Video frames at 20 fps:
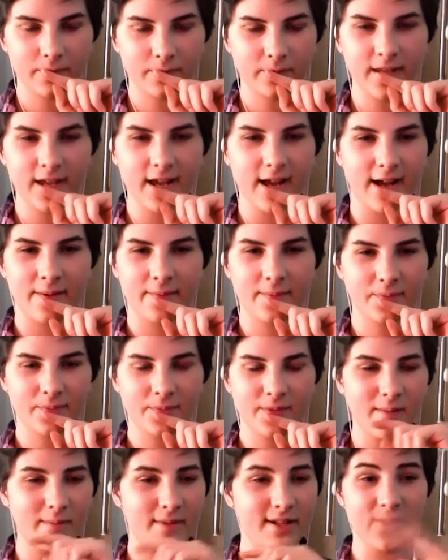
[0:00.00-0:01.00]
Yeah.
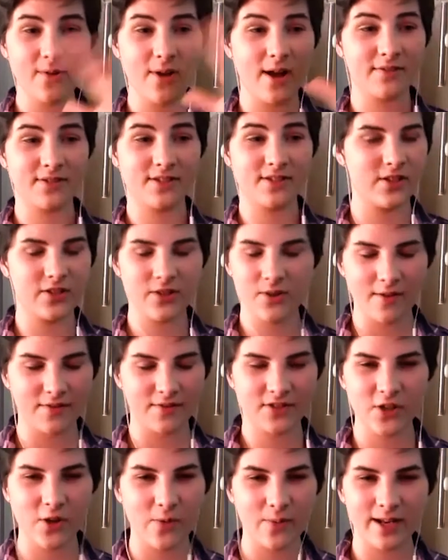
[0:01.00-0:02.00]
I mean, you have
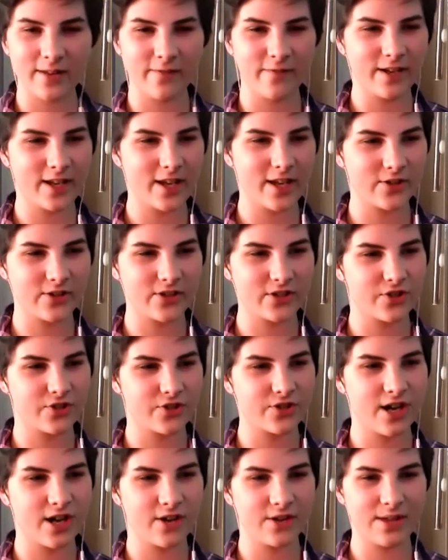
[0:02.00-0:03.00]
so many videos in your
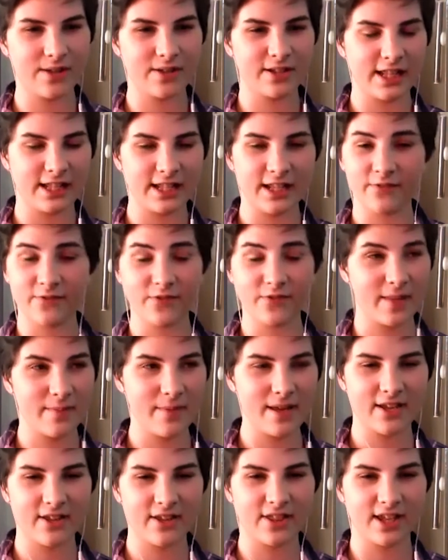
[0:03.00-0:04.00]
channel that definitely
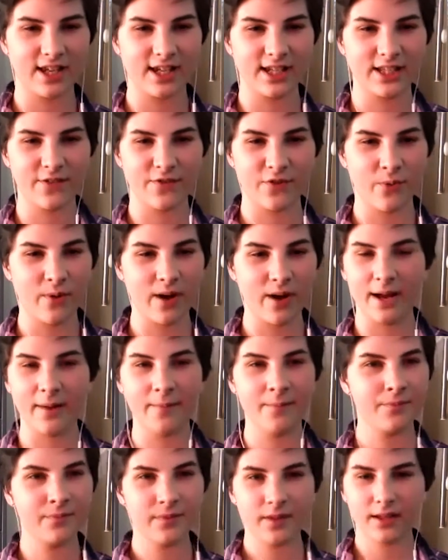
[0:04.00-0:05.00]
make you think in a different way.
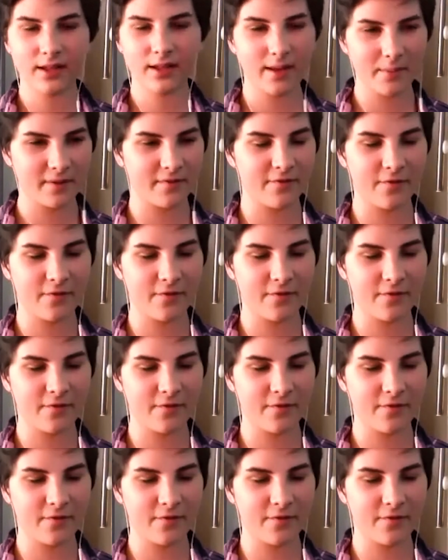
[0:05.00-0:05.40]
I mean,